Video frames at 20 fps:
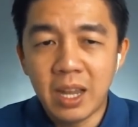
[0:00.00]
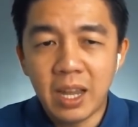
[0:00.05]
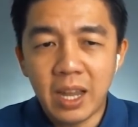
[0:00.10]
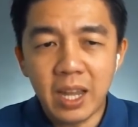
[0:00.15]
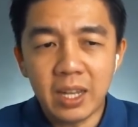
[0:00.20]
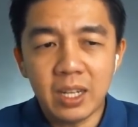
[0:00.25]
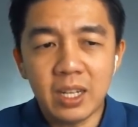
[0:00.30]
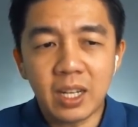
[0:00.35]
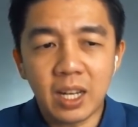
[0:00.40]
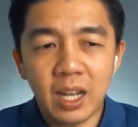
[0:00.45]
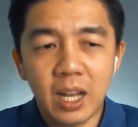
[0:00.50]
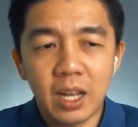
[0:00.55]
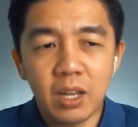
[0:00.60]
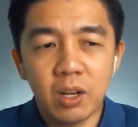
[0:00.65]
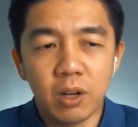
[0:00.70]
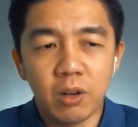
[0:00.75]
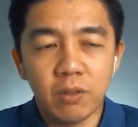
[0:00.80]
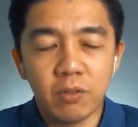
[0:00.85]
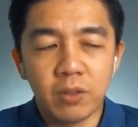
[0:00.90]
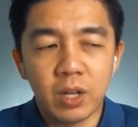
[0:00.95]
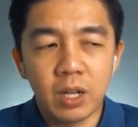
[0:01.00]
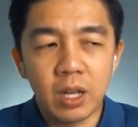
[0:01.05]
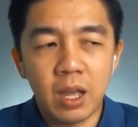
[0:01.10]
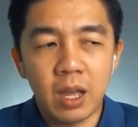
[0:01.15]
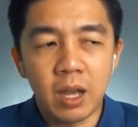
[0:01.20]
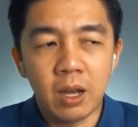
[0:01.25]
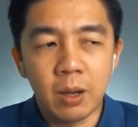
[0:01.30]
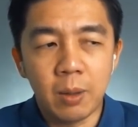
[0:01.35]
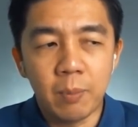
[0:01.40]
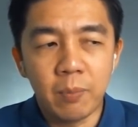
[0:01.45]
Any kind of
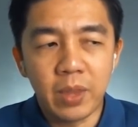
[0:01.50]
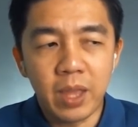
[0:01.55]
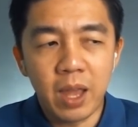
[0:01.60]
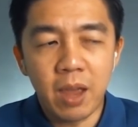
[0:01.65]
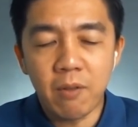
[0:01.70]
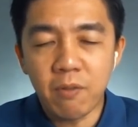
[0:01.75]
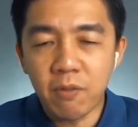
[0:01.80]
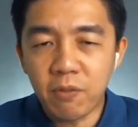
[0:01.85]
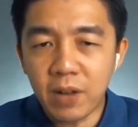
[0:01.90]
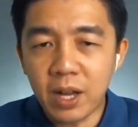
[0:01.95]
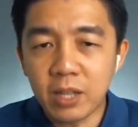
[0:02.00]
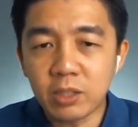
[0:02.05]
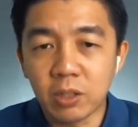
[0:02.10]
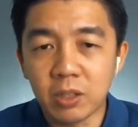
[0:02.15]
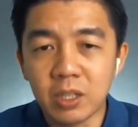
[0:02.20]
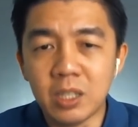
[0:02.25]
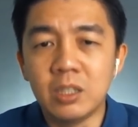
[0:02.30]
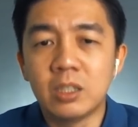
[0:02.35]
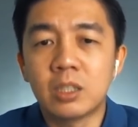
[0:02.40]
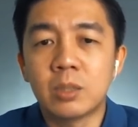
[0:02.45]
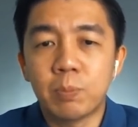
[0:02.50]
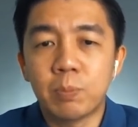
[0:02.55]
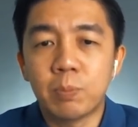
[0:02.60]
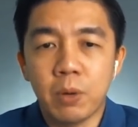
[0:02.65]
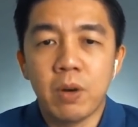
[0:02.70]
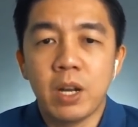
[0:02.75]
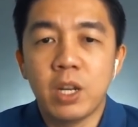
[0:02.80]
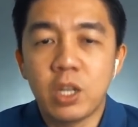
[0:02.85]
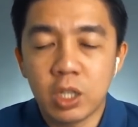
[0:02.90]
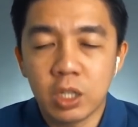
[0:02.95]
um, advice or
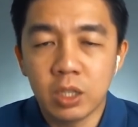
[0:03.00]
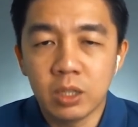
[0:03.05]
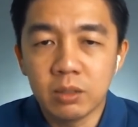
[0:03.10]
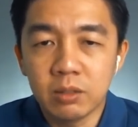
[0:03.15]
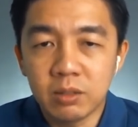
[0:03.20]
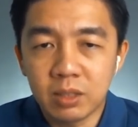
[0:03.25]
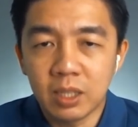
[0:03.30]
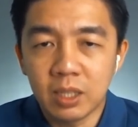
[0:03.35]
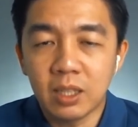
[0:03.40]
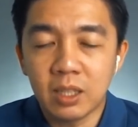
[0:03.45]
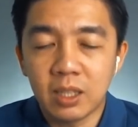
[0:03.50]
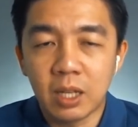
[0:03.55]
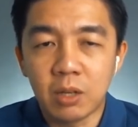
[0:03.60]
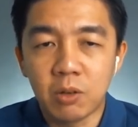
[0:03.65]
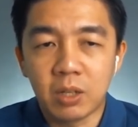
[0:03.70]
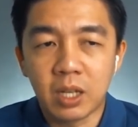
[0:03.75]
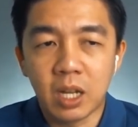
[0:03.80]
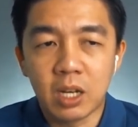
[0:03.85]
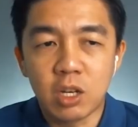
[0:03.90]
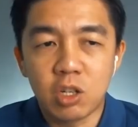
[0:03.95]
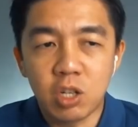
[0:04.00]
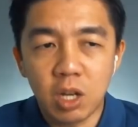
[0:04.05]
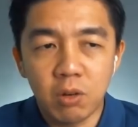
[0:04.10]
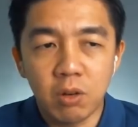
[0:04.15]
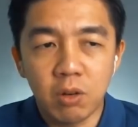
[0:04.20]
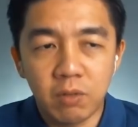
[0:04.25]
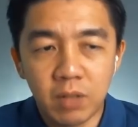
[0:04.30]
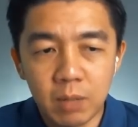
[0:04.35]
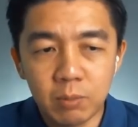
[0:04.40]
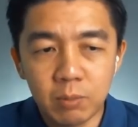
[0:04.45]
inspirational thing that you can share
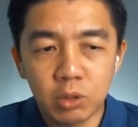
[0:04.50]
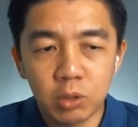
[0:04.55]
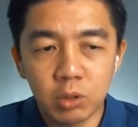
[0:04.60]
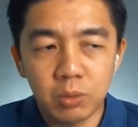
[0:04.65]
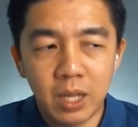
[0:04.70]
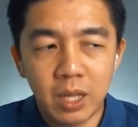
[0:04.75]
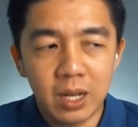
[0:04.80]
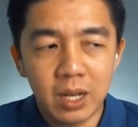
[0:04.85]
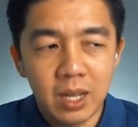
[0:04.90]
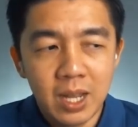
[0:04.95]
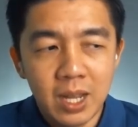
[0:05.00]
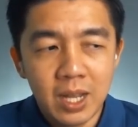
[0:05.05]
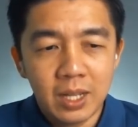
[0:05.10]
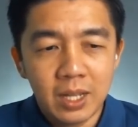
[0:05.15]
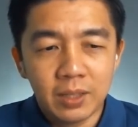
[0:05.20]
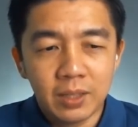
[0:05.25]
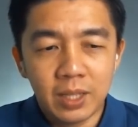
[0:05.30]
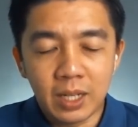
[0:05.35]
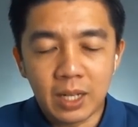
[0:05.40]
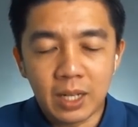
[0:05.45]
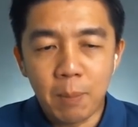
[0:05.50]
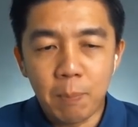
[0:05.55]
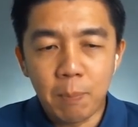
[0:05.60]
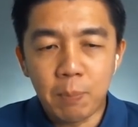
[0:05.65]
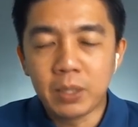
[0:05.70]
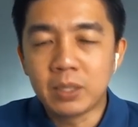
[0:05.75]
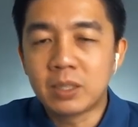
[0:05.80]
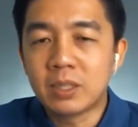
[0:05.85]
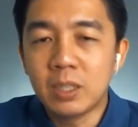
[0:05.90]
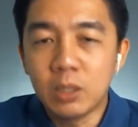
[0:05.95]
with them so that they can
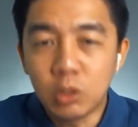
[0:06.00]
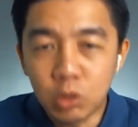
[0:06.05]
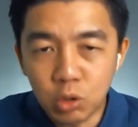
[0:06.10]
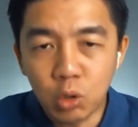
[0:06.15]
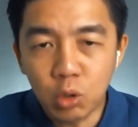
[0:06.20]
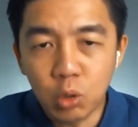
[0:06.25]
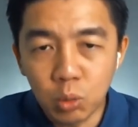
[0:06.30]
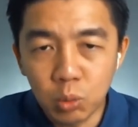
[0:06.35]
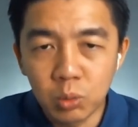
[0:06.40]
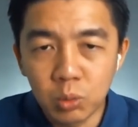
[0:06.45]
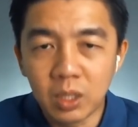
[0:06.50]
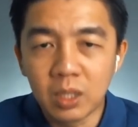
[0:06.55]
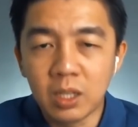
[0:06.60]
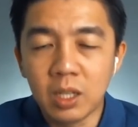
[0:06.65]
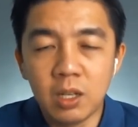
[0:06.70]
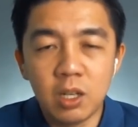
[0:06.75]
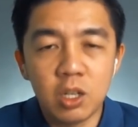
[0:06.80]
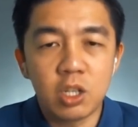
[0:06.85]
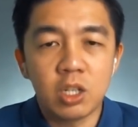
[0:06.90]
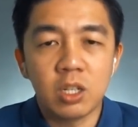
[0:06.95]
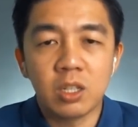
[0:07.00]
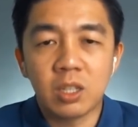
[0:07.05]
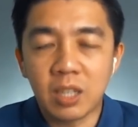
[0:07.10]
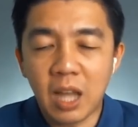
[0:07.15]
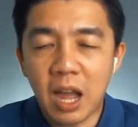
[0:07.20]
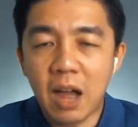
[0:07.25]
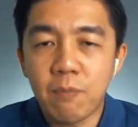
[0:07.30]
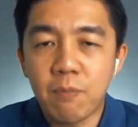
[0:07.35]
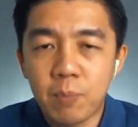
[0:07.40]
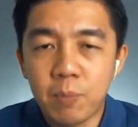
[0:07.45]
persist through the initial
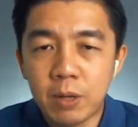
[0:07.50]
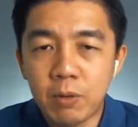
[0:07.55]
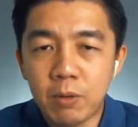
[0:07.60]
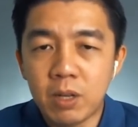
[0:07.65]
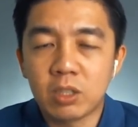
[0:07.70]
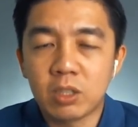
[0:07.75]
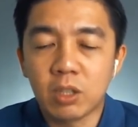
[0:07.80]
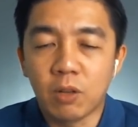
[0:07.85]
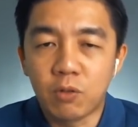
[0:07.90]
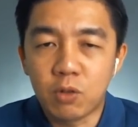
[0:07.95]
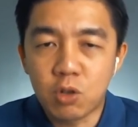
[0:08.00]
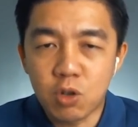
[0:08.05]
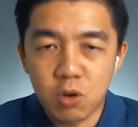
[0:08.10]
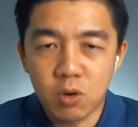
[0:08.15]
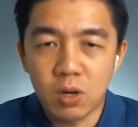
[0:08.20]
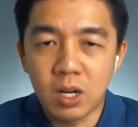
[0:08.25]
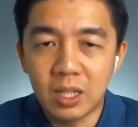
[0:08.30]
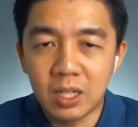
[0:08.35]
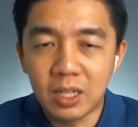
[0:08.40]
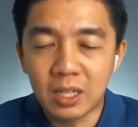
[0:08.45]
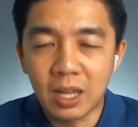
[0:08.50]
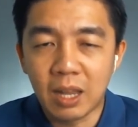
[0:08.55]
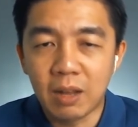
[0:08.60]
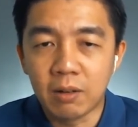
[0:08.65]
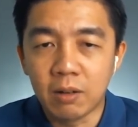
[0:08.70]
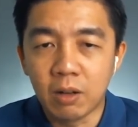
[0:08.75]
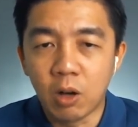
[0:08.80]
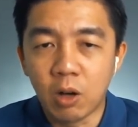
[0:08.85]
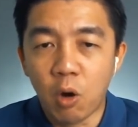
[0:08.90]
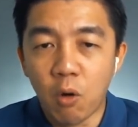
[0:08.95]
tough periods of trading
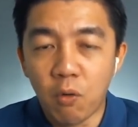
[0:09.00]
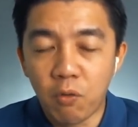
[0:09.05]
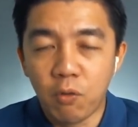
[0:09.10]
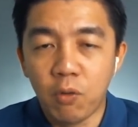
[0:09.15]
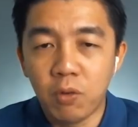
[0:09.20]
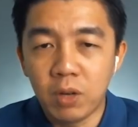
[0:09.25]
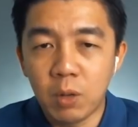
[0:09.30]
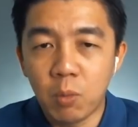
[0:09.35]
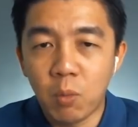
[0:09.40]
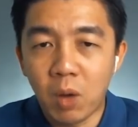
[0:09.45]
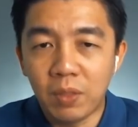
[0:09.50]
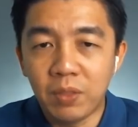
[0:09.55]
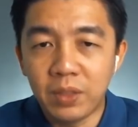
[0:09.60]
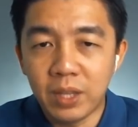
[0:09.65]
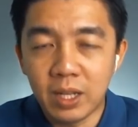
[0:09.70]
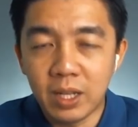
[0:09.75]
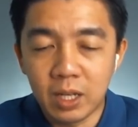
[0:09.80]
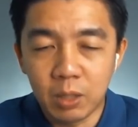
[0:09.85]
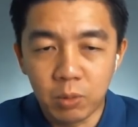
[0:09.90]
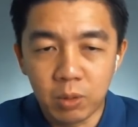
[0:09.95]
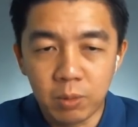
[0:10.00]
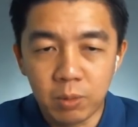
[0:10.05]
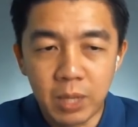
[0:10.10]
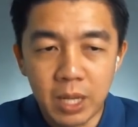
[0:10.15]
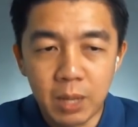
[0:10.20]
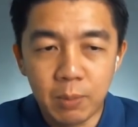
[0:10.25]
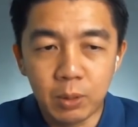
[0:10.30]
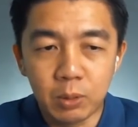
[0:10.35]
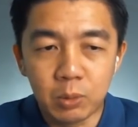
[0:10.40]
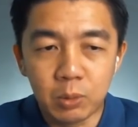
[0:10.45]
and hopefully one day they will be
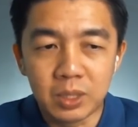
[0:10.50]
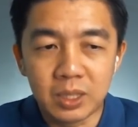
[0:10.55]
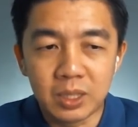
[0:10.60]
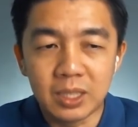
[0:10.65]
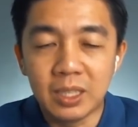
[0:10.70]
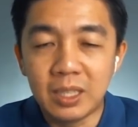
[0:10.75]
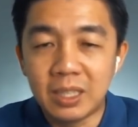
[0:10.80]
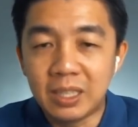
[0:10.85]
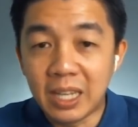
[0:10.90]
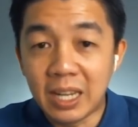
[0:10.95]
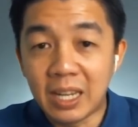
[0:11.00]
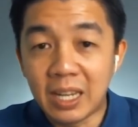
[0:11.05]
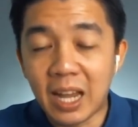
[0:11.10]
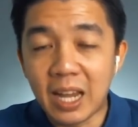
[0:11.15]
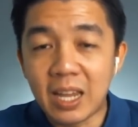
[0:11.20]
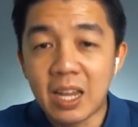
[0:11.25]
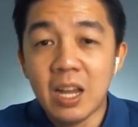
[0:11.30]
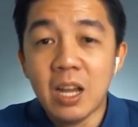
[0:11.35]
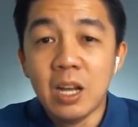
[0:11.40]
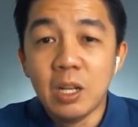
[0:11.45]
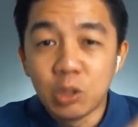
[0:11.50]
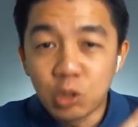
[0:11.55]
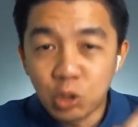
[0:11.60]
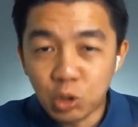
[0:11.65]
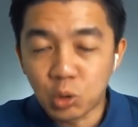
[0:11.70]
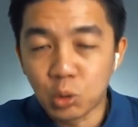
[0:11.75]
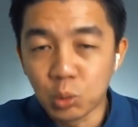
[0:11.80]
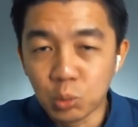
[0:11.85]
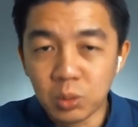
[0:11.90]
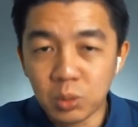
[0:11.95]
able to see daylight
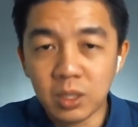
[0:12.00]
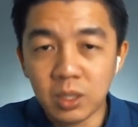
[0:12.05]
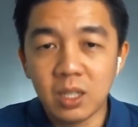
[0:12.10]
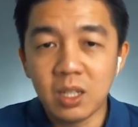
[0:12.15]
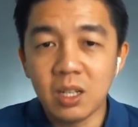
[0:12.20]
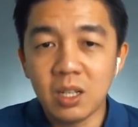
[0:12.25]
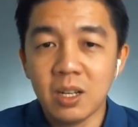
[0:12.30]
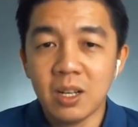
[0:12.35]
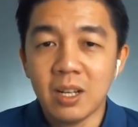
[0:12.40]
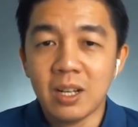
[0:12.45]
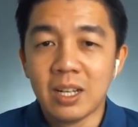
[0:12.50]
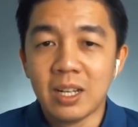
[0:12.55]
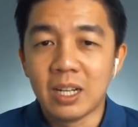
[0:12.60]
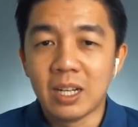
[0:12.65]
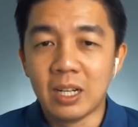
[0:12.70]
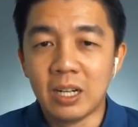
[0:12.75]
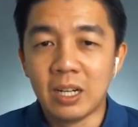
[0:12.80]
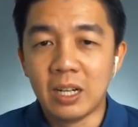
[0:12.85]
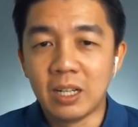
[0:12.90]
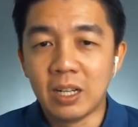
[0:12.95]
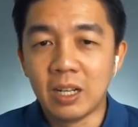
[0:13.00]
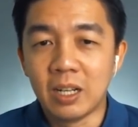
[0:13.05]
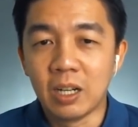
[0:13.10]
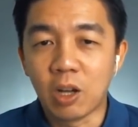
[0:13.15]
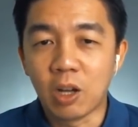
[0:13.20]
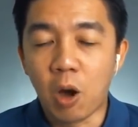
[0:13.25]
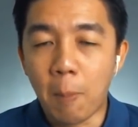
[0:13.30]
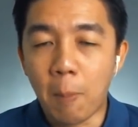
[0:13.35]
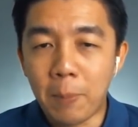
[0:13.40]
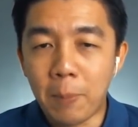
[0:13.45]
sooner uh, uh,
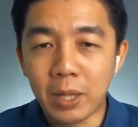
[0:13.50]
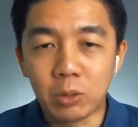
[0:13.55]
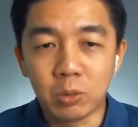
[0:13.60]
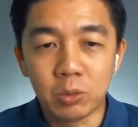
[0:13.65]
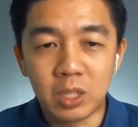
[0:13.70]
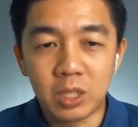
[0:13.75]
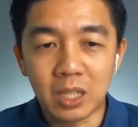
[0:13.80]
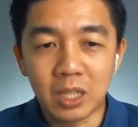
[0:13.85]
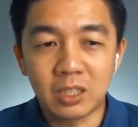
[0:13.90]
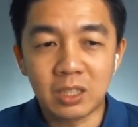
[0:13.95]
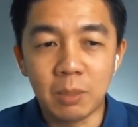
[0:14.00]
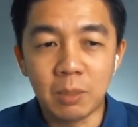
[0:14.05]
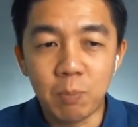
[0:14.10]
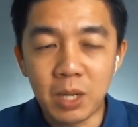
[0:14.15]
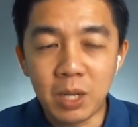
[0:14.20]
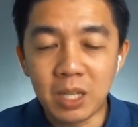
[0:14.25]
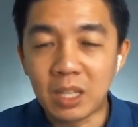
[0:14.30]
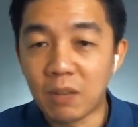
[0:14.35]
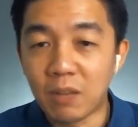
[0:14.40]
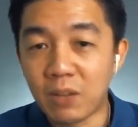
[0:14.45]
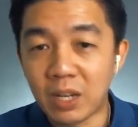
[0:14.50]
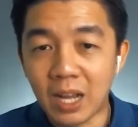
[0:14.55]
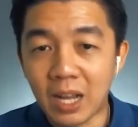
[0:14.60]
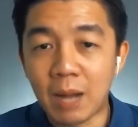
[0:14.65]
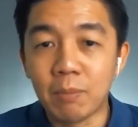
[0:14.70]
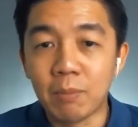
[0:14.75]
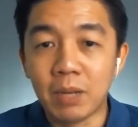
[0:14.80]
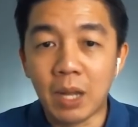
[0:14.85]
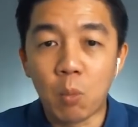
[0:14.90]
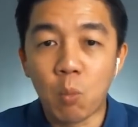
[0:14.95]
compared to just simply giving
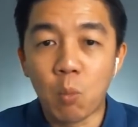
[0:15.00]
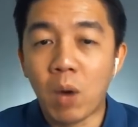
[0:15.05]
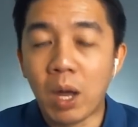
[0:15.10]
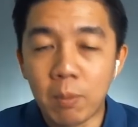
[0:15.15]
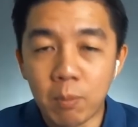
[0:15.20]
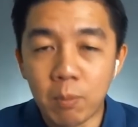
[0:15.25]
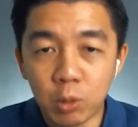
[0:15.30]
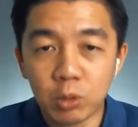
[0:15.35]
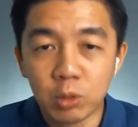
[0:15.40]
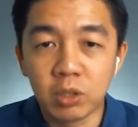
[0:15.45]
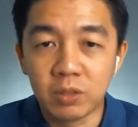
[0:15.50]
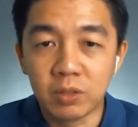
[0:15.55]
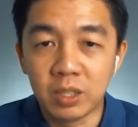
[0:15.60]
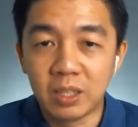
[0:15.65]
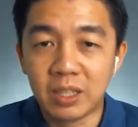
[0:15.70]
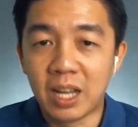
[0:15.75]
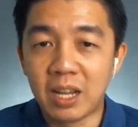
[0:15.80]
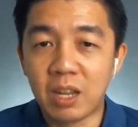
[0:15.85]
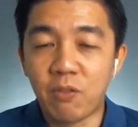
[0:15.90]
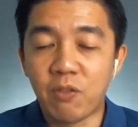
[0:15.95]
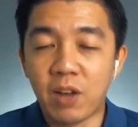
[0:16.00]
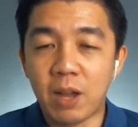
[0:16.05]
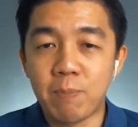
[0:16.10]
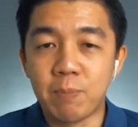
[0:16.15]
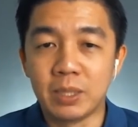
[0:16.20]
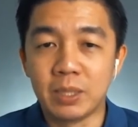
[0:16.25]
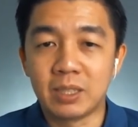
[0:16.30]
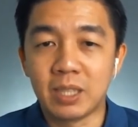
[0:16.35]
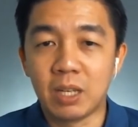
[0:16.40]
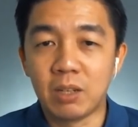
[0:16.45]
up like what most of the
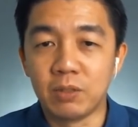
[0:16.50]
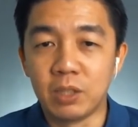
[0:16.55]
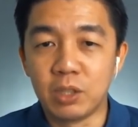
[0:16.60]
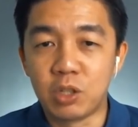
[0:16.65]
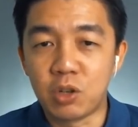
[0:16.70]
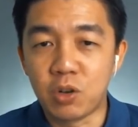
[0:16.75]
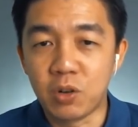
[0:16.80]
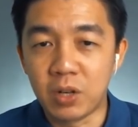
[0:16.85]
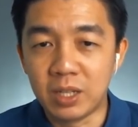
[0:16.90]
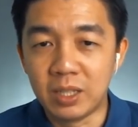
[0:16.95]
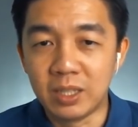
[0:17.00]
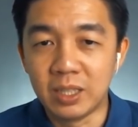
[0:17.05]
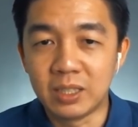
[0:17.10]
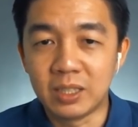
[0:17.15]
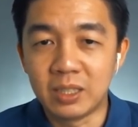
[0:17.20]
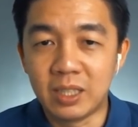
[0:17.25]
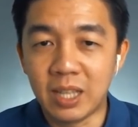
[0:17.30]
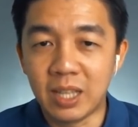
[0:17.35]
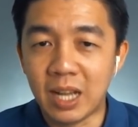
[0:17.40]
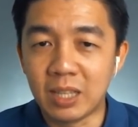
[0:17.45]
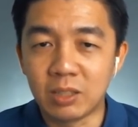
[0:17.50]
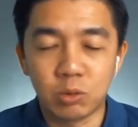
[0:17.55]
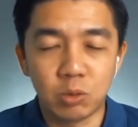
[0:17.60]
95% of the traders does?